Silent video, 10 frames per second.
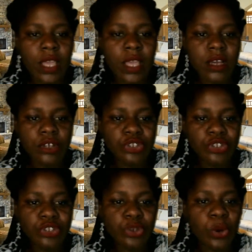So
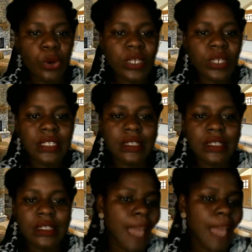it's time
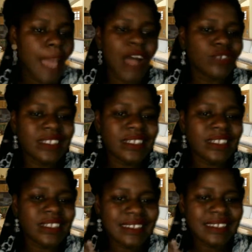we actually
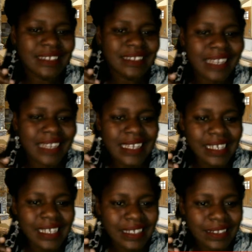
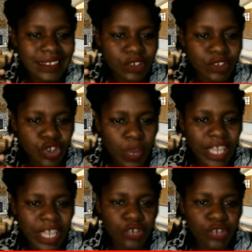swing into
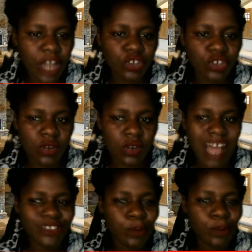action and stop
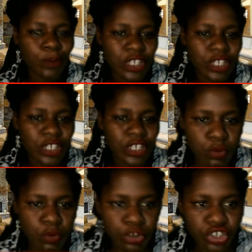talking too
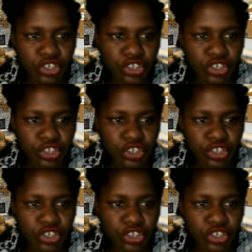much.